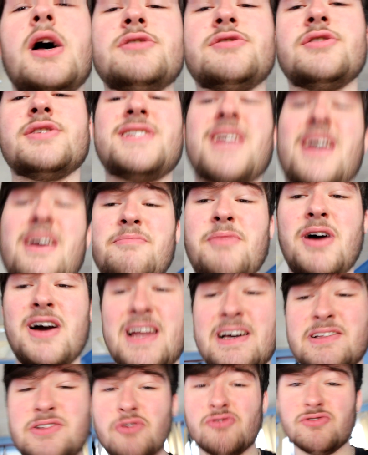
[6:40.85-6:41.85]
Just saying, my
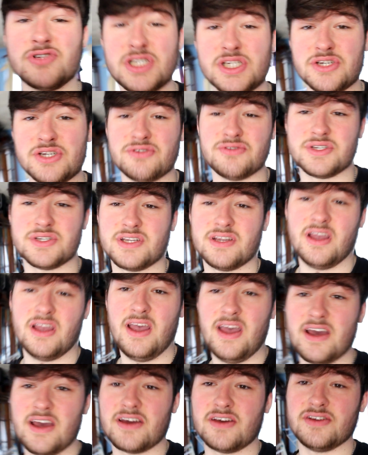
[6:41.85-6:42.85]
lad orange juice,
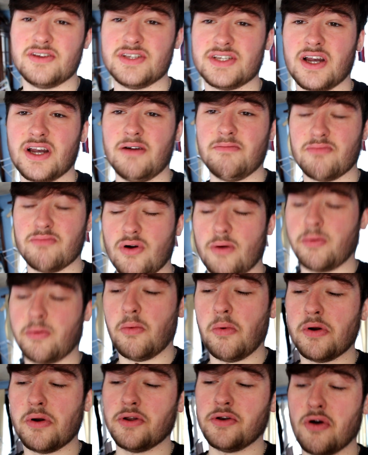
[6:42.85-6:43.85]
because I'm proper
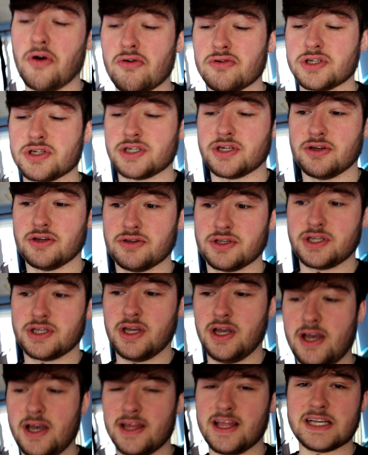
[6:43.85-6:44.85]
wanting orange juice.
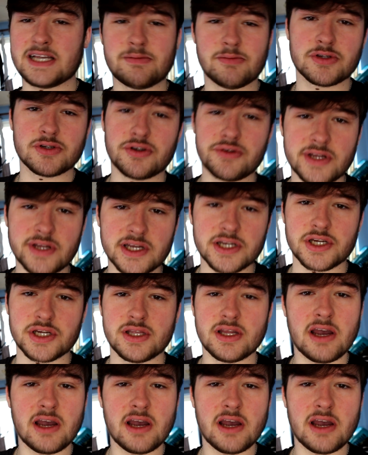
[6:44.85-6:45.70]
That's my tradition.